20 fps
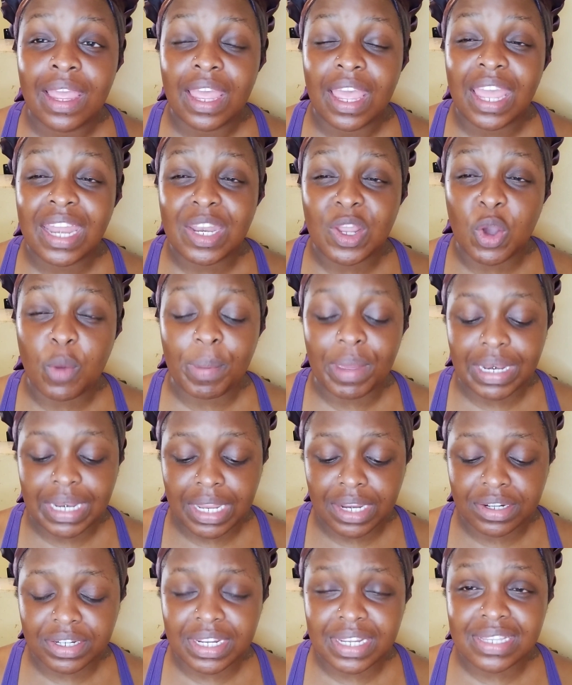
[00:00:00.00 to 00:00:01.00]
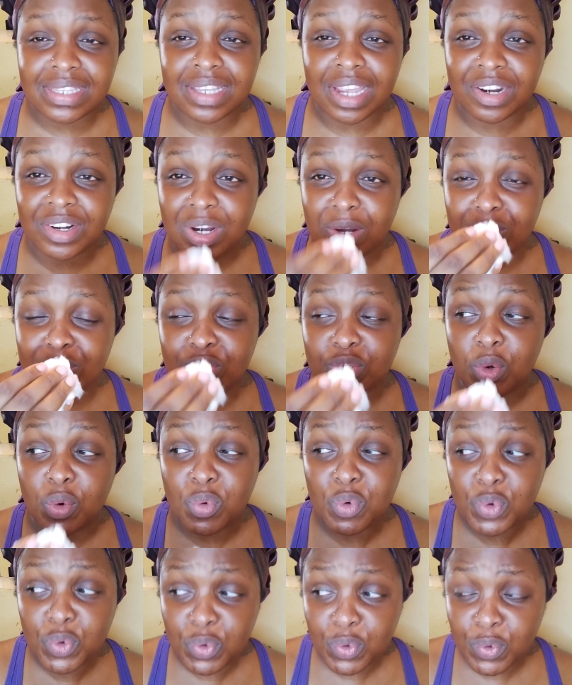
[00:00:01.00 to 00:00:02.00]
any open areas around
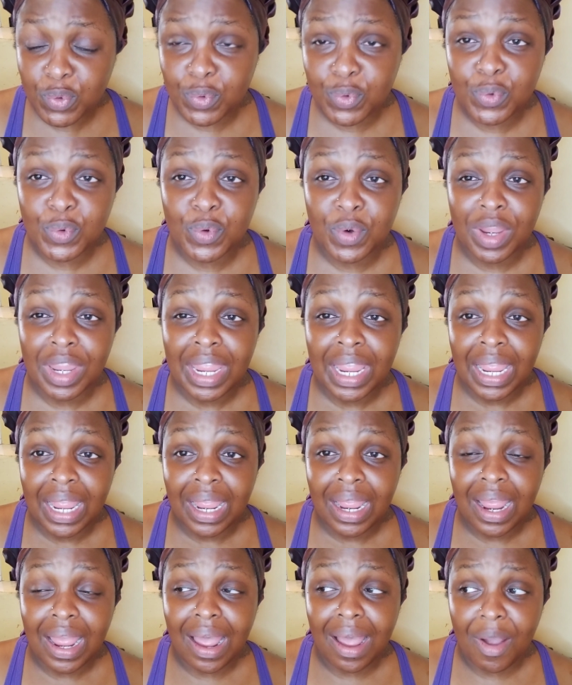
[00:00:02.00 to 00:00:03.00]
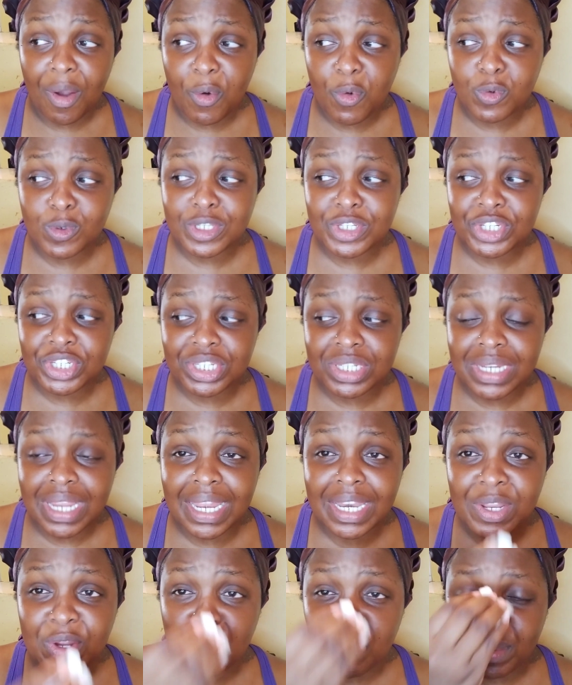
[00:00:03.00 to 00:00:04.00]
your ouch,
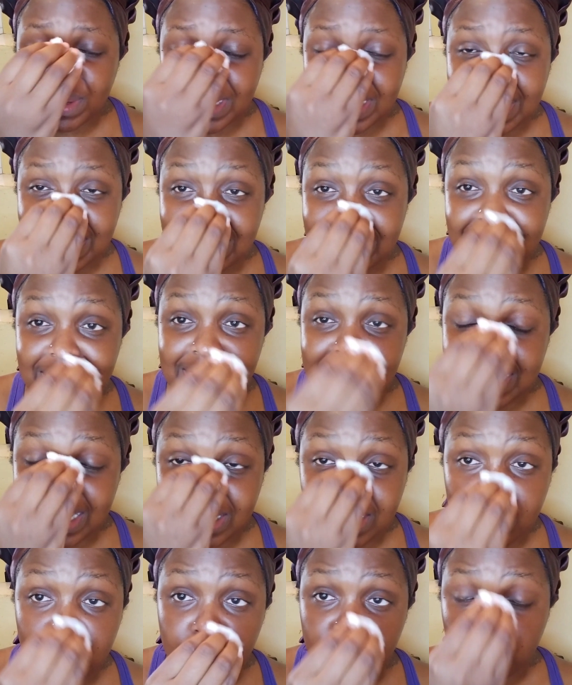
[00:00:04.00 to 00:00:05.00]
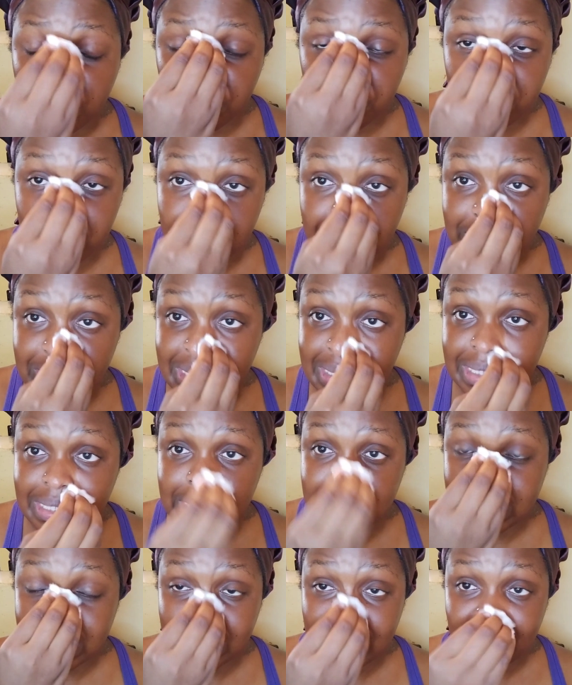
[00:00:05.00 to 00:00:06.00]
any open areas around your
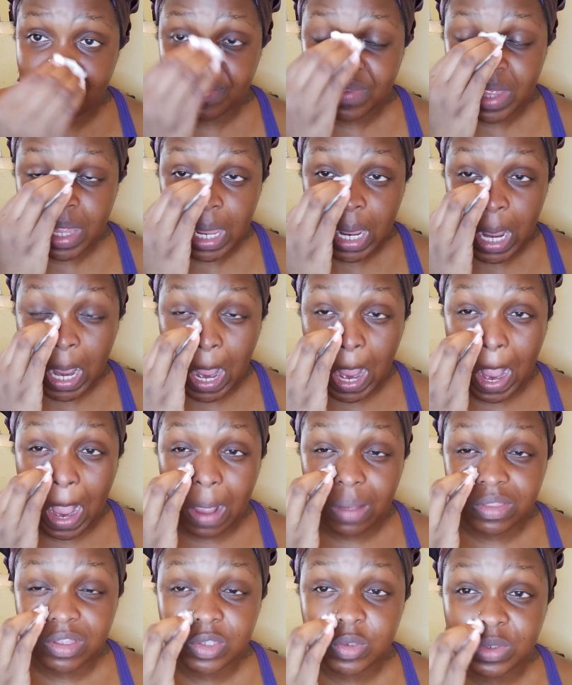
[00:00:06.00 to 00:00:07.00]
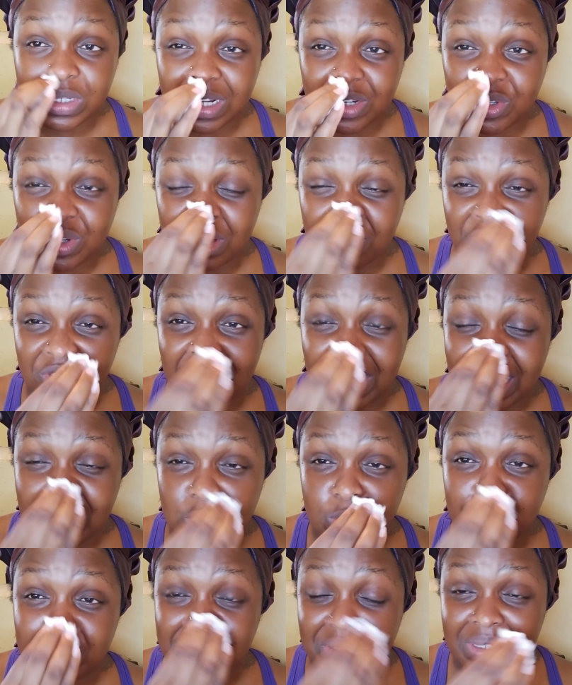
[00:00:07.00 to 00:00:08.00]
face, this would actually feel like
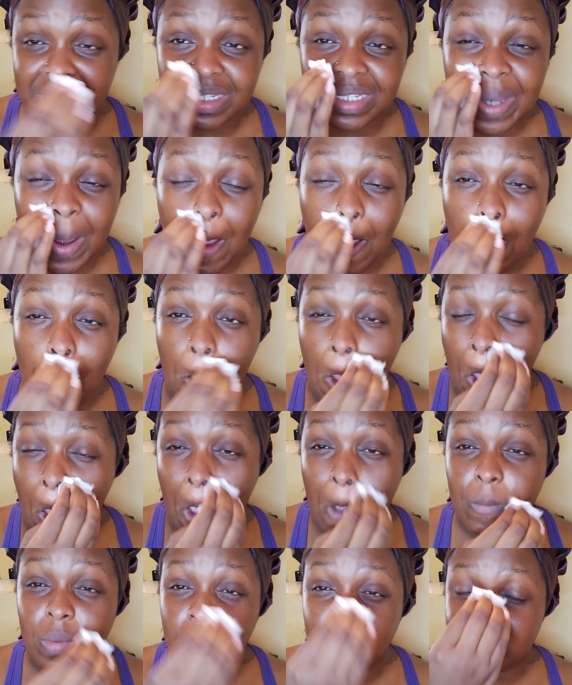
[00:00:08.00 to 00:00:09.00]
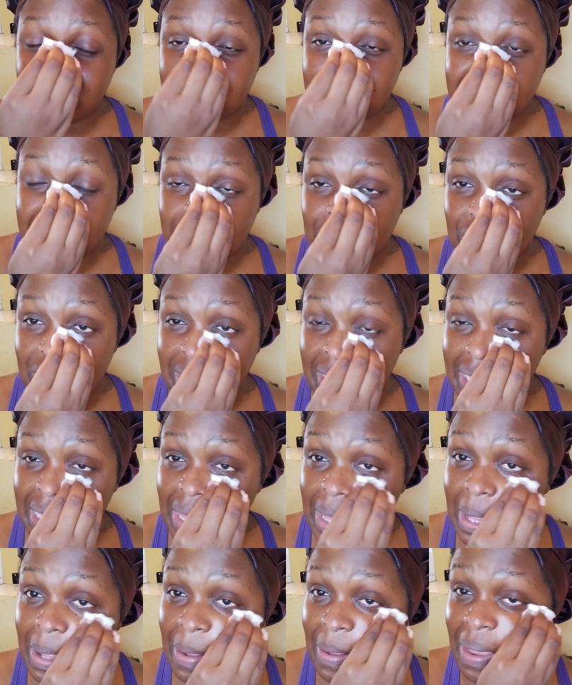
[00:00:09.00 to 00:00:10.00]
spirit because it's actually
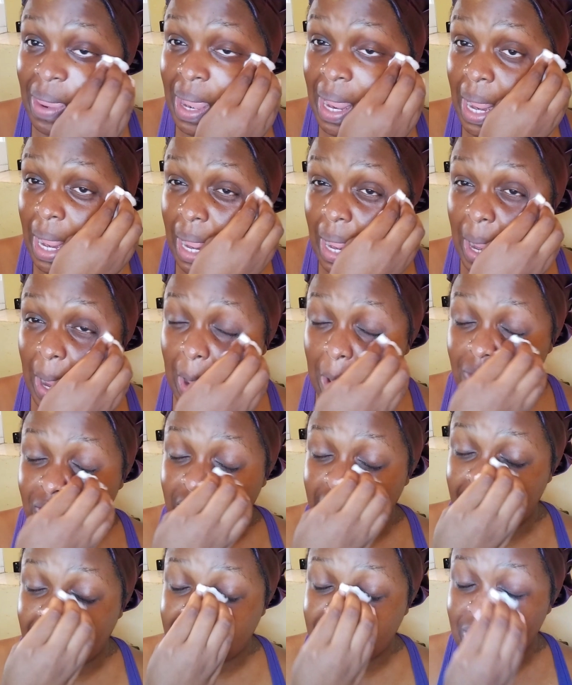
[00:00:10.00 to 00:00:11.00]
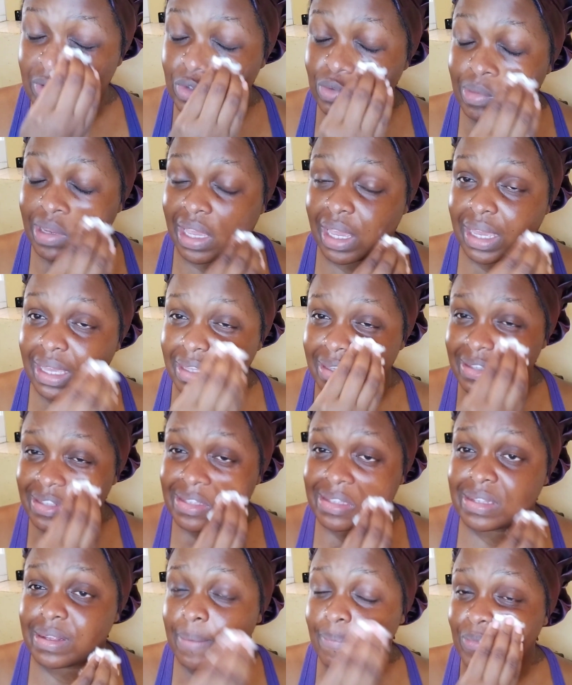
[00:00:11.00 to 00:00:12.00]
even getting to my
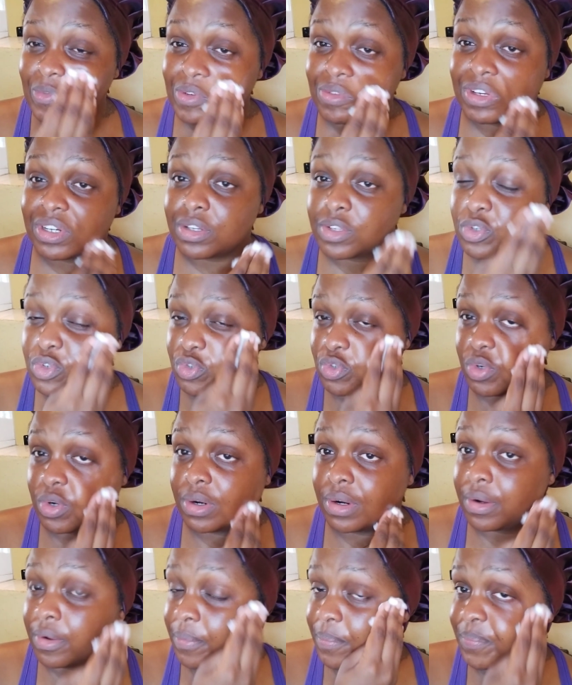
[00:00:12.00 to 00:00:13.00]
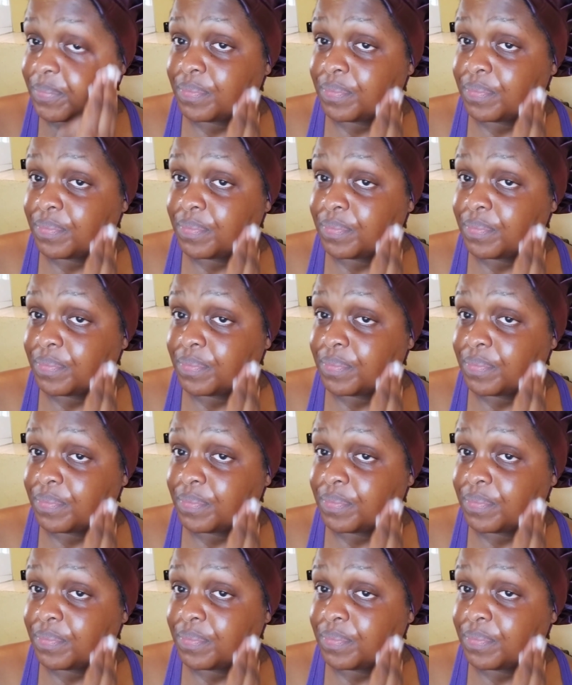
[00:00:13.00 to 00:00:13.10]
eyes. It's very strong.